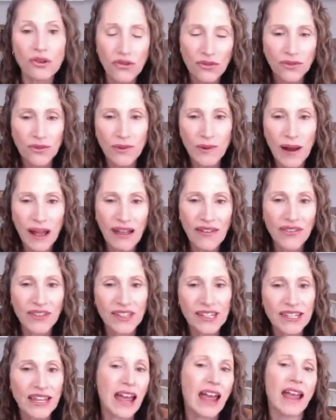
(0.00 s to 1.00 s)
throughout the
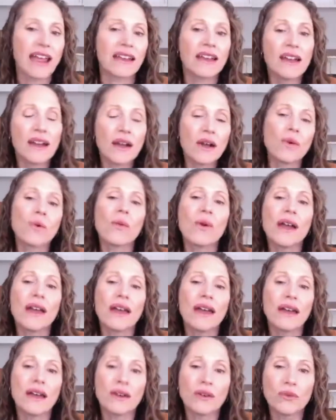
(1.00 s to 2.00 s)
day
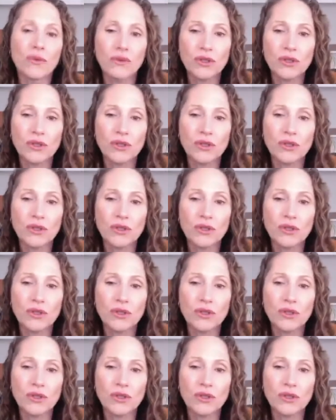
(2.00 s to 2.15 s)
where,